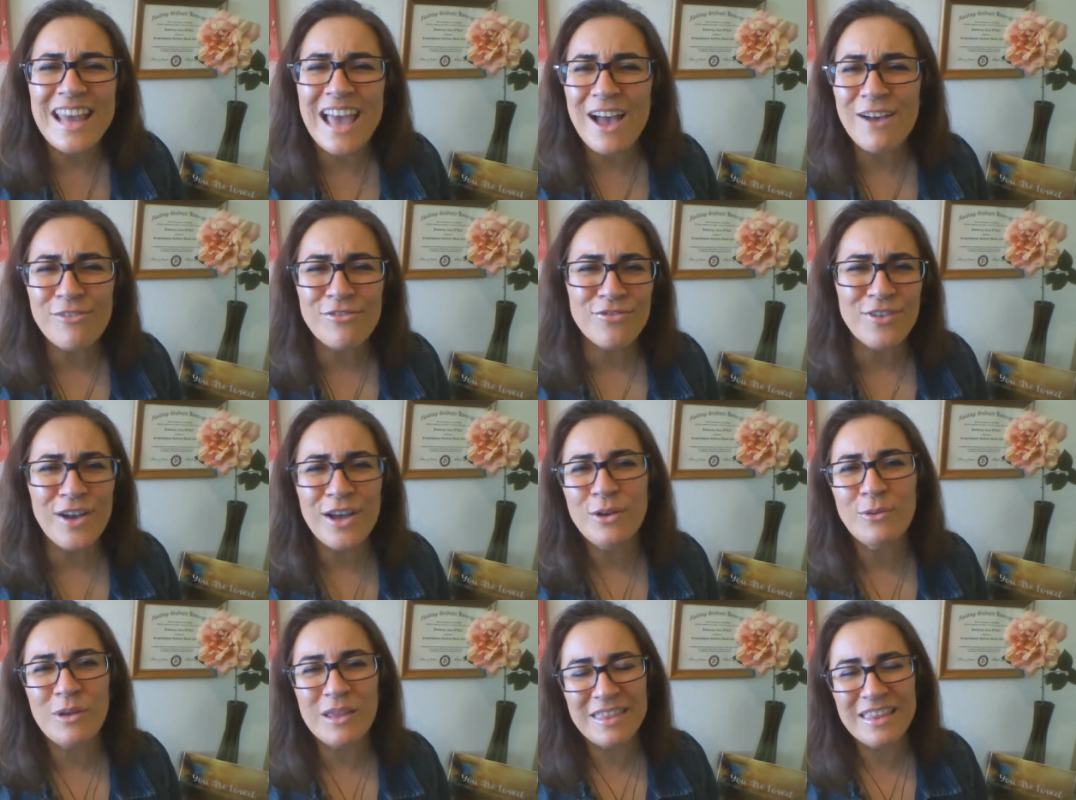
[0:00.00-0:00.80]
Have
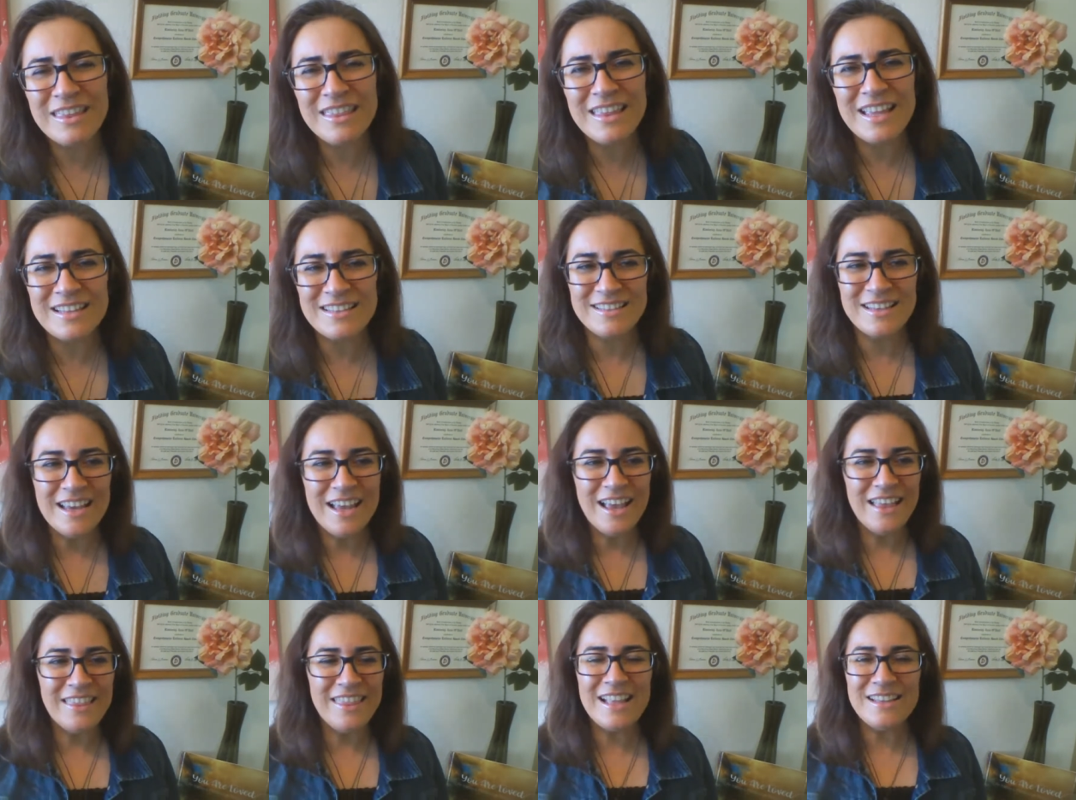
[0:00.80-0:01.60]
fun with it. That's,
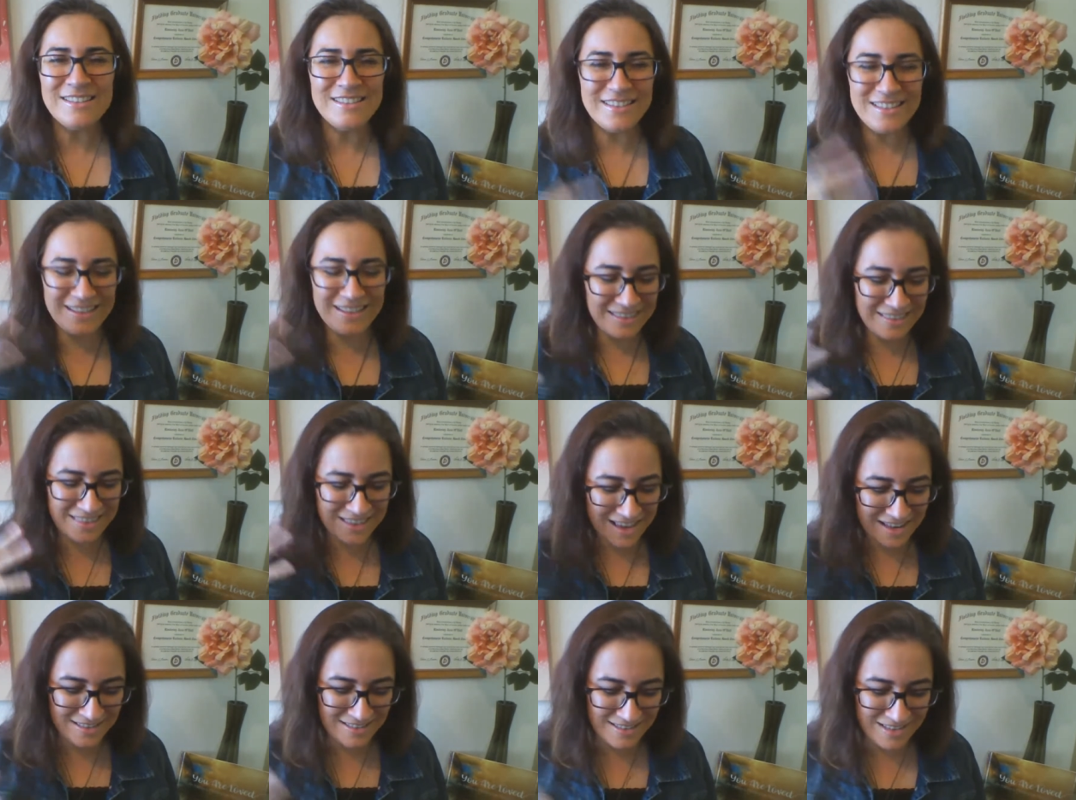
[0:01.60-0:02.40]
that's,
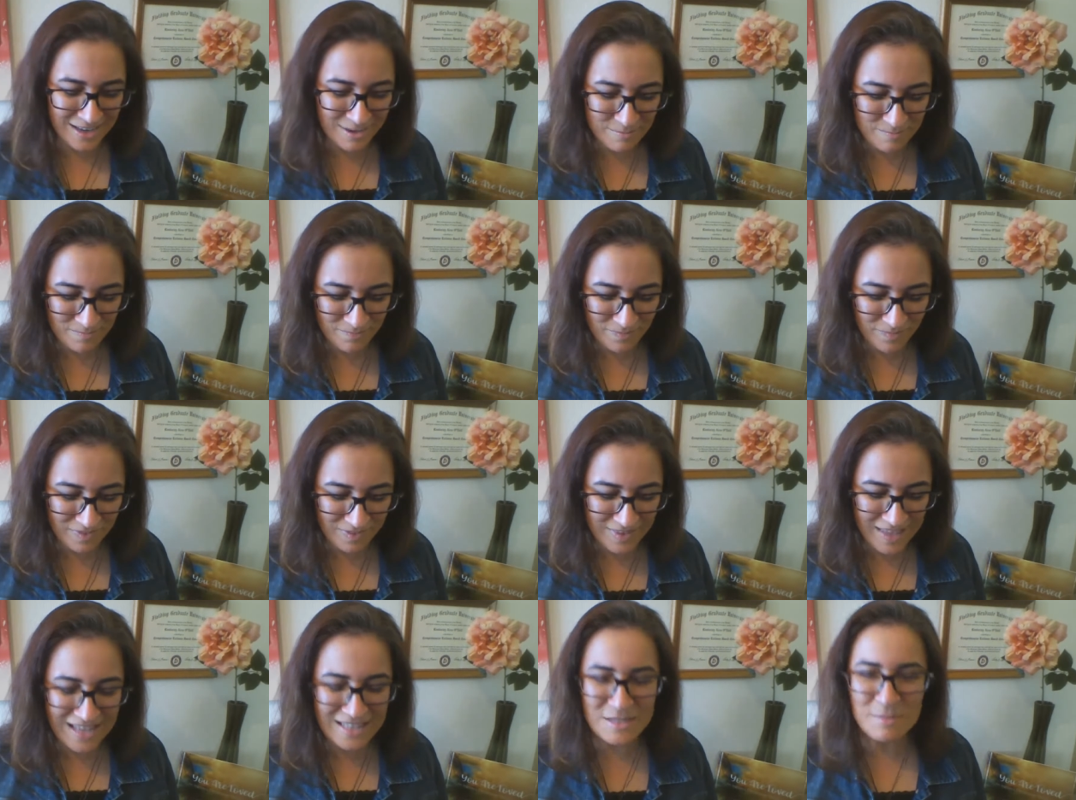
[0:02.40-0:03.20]
that's, um,
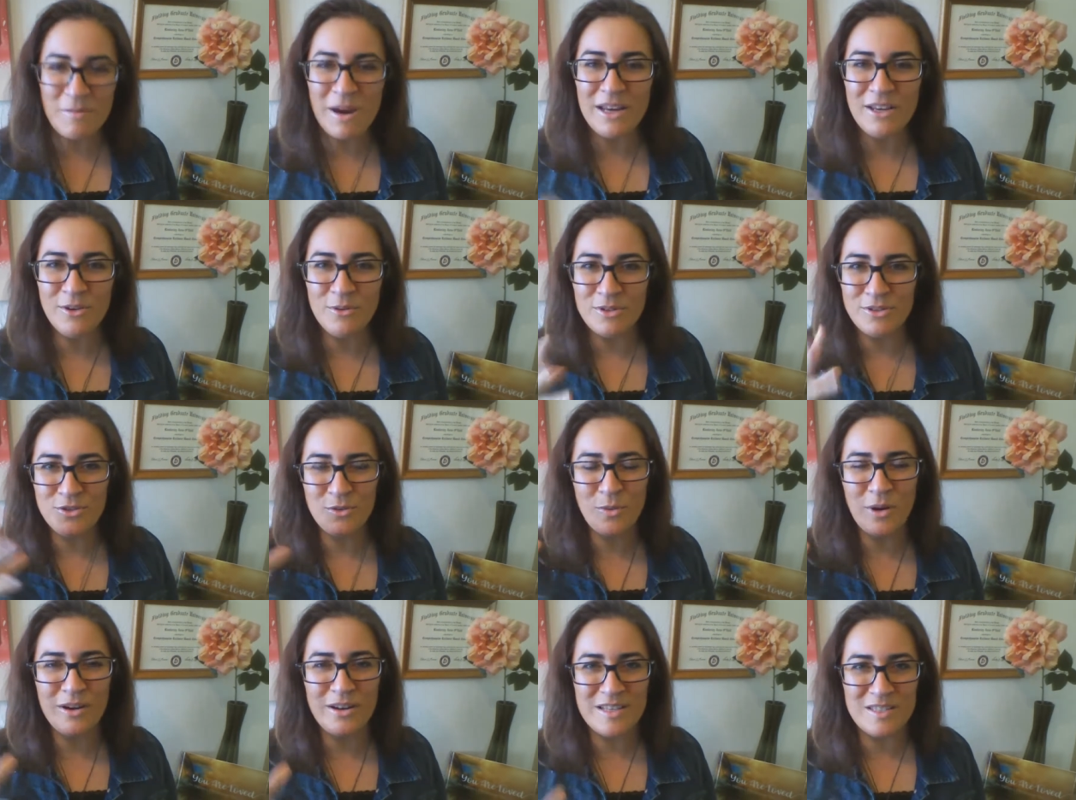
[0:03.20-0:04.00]
that's my newest
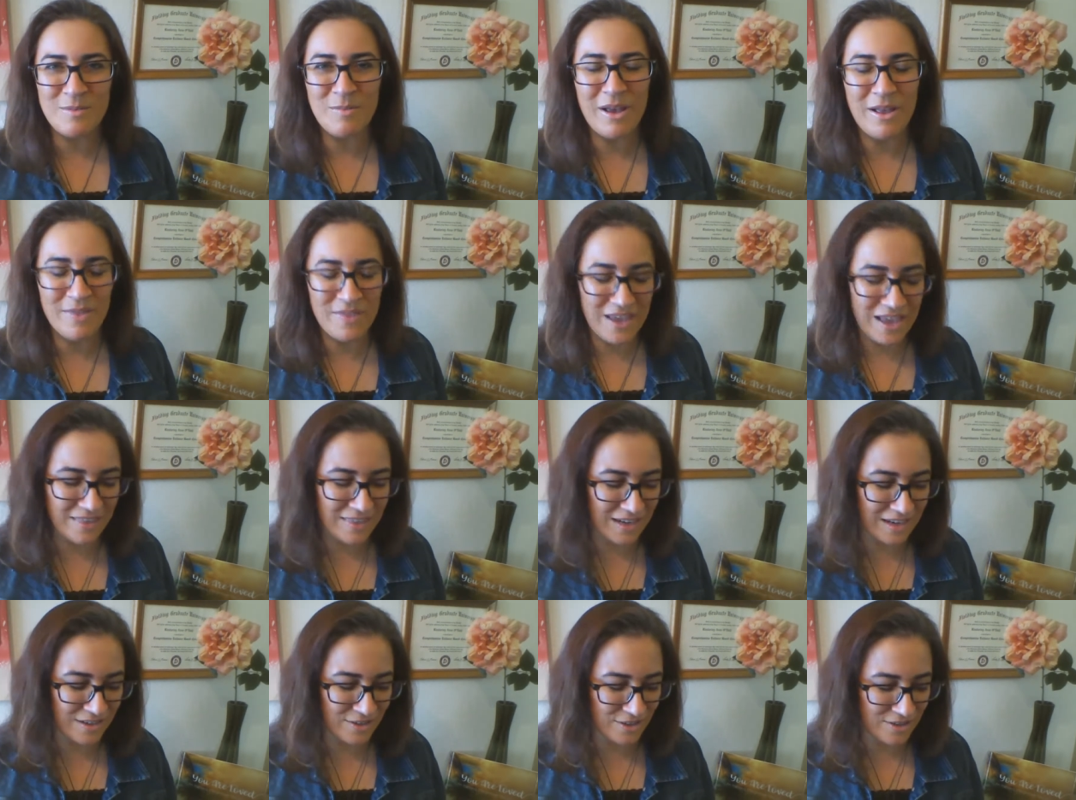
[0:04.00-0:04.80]
awareness about that,
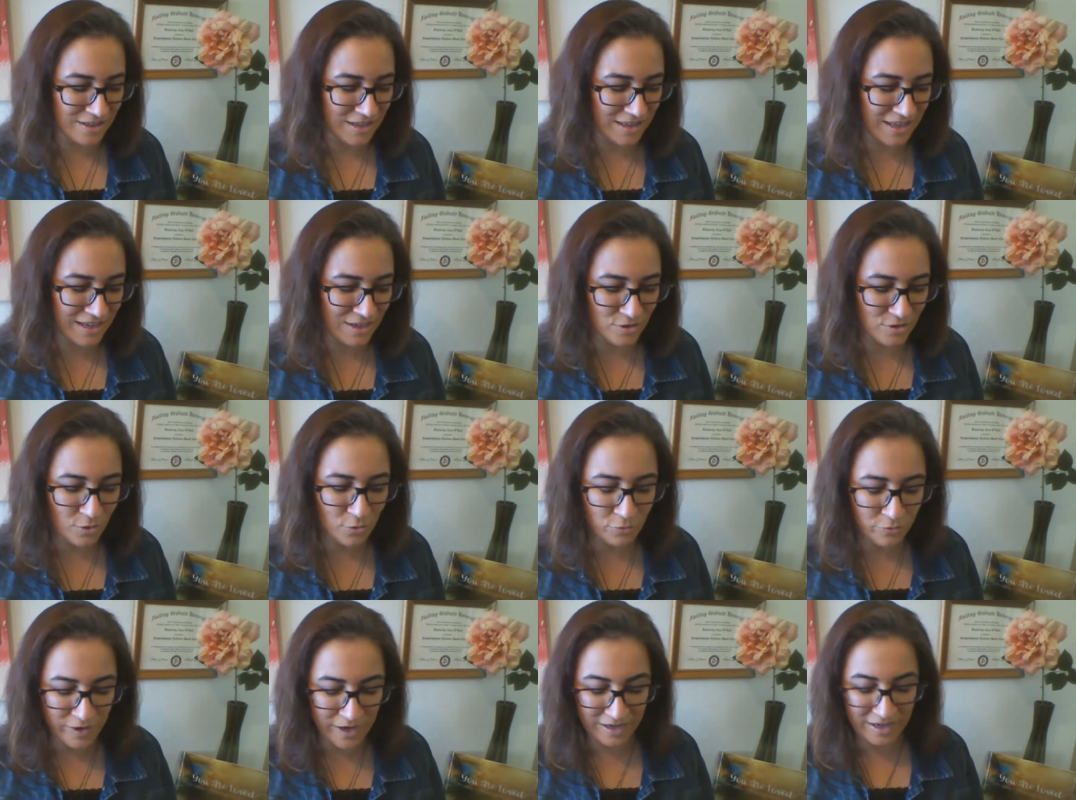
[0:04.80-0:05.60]
that I just, I think is
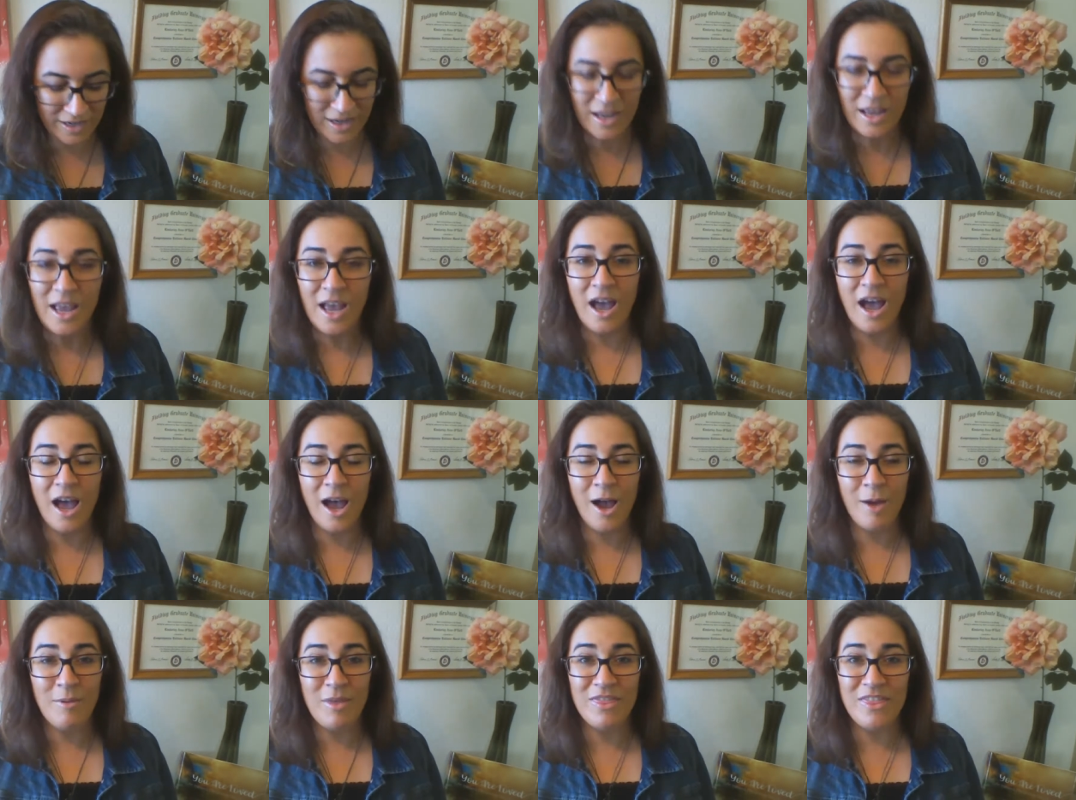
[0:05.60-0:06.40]
so fun.
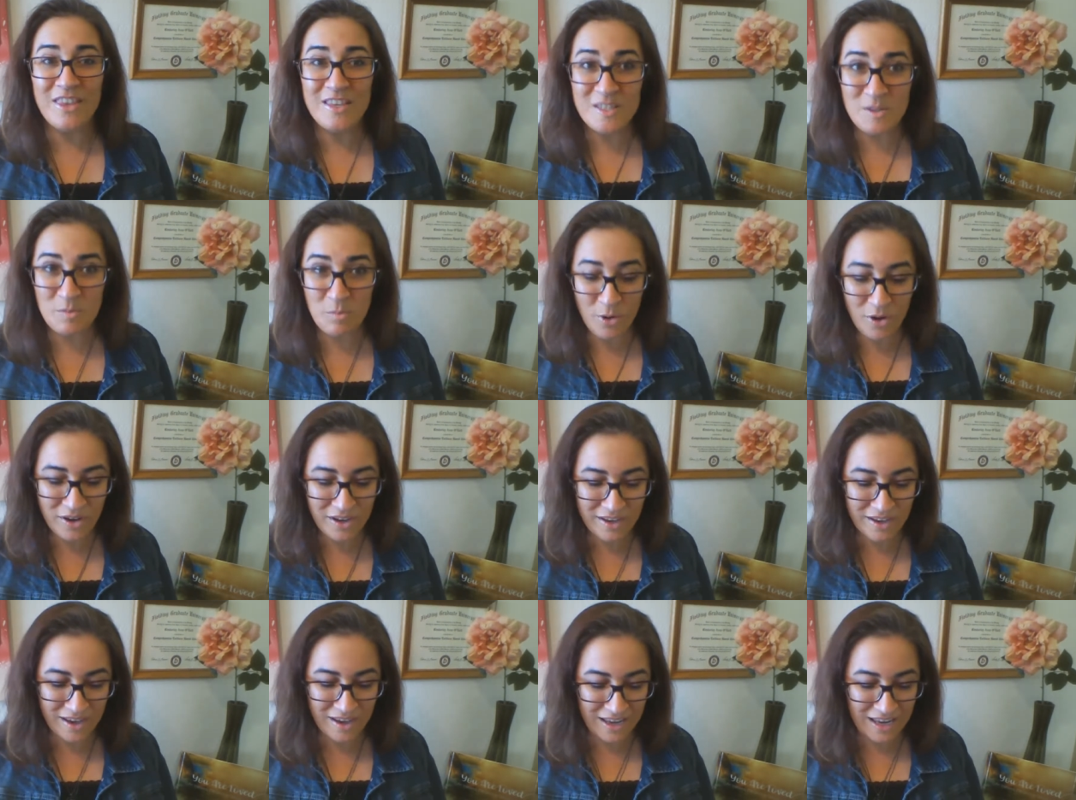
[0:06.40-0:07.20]
Um, this
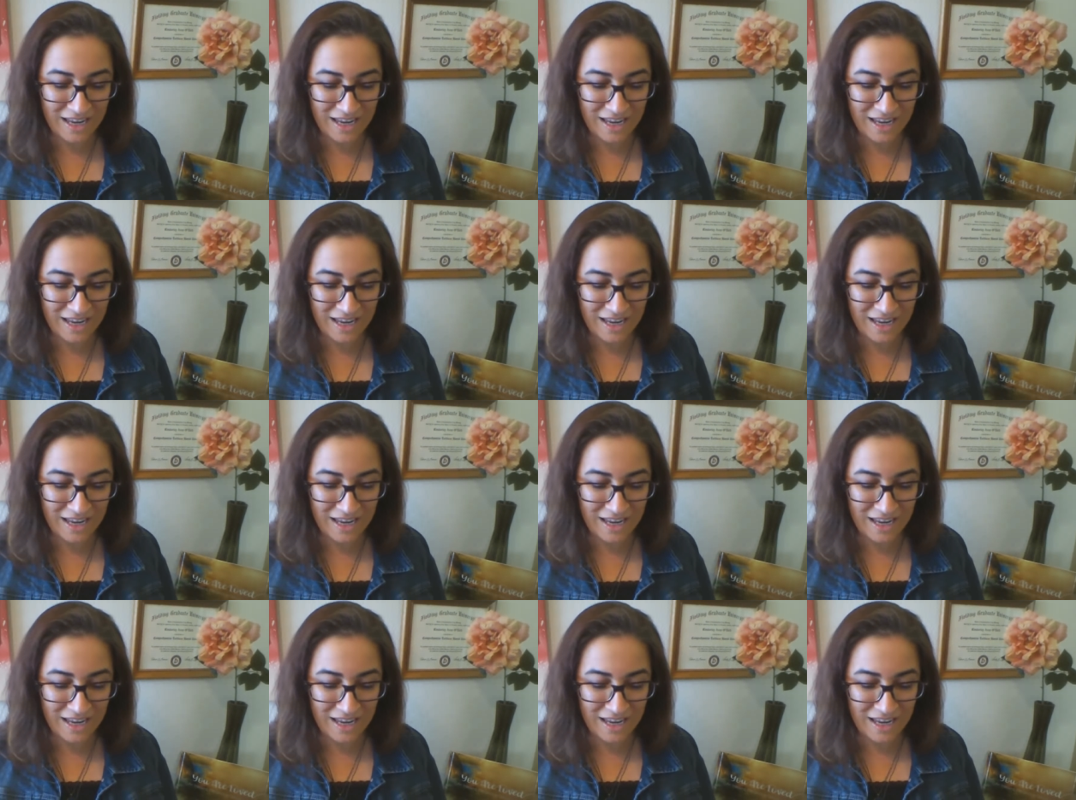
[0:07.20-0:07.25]
book,